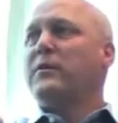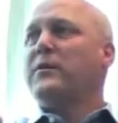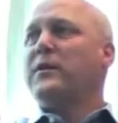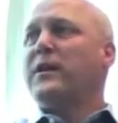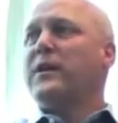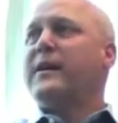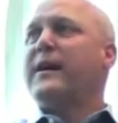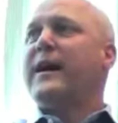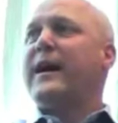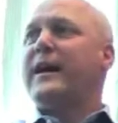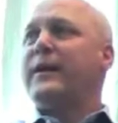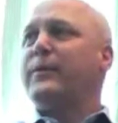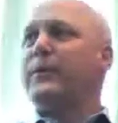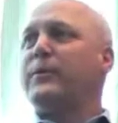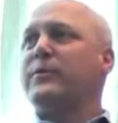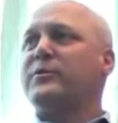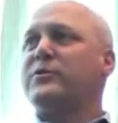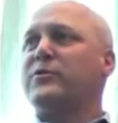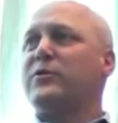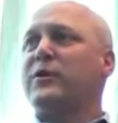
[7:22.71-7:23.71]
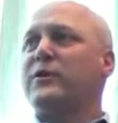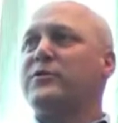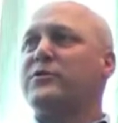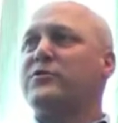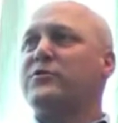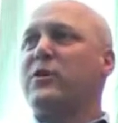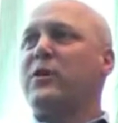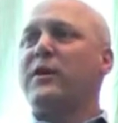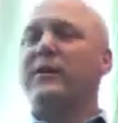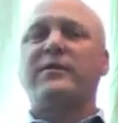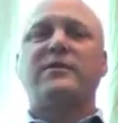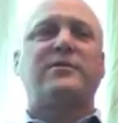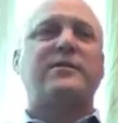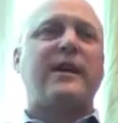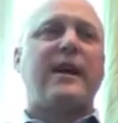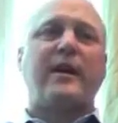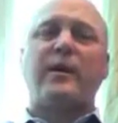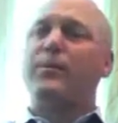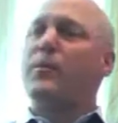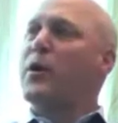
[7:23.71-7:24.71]
The economy was going strong. The
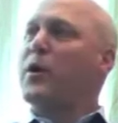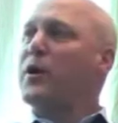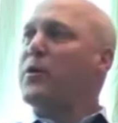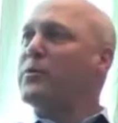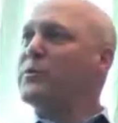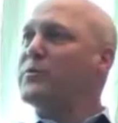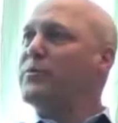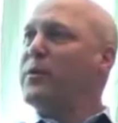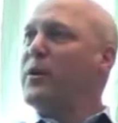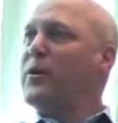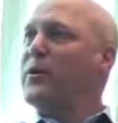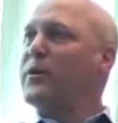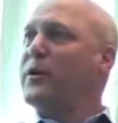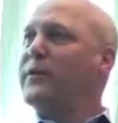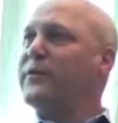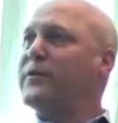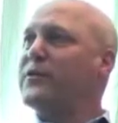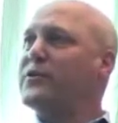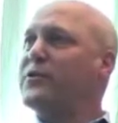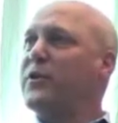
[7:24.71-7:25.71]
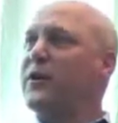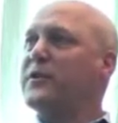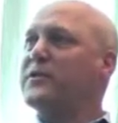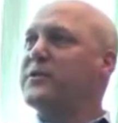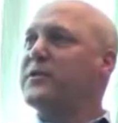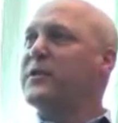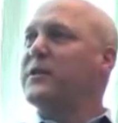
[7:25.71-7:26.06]
stock market was blowing off the charts,